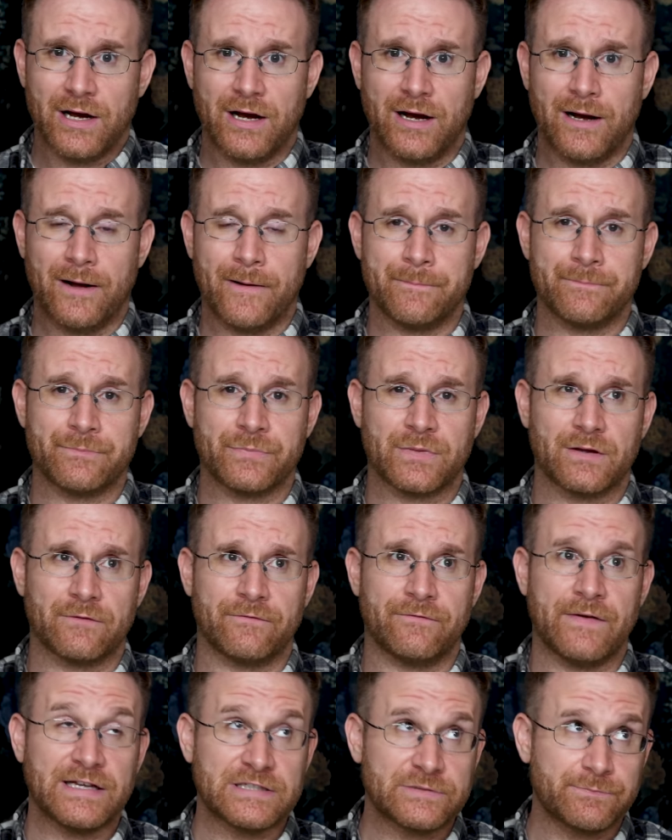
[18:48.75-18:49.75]

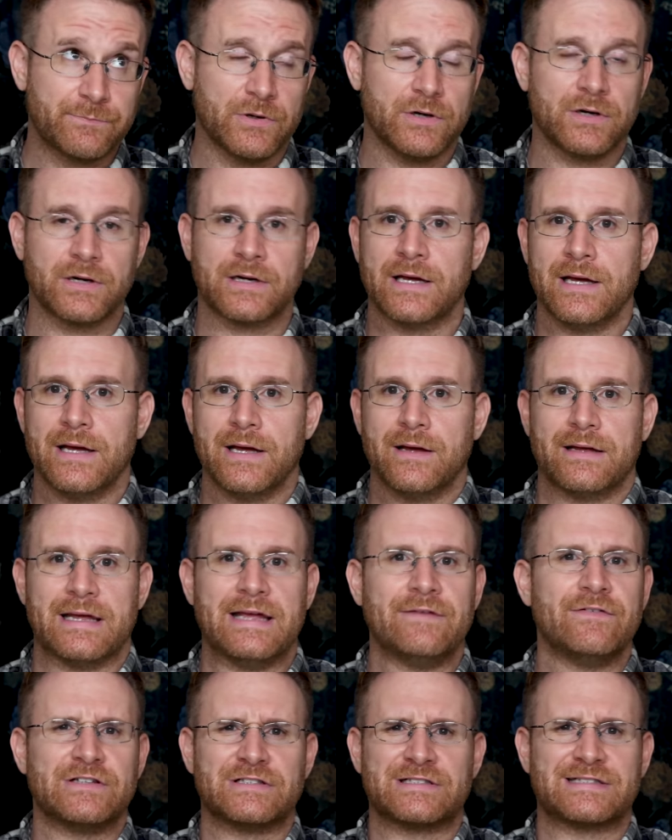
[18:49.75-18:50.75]
Facebook,
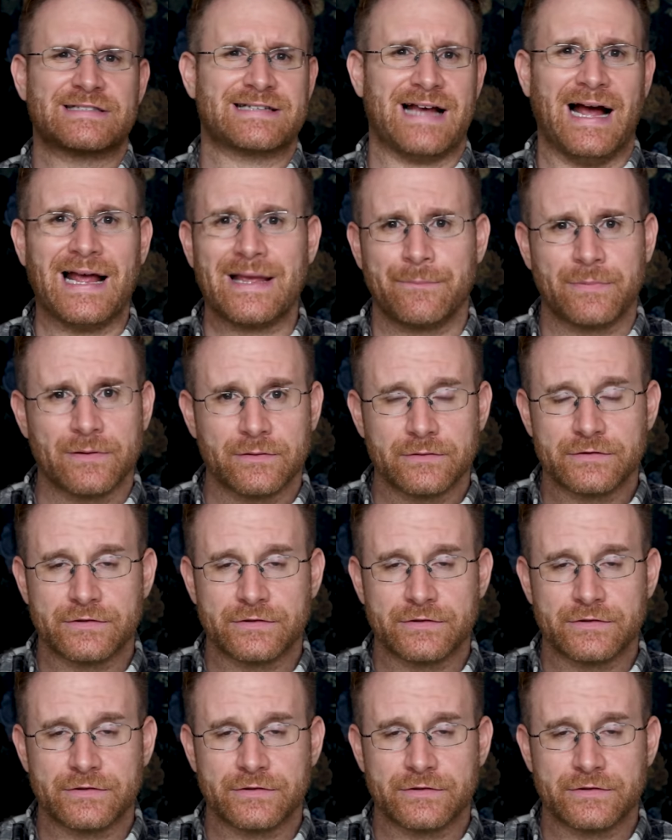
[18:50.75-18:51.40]
even Skype.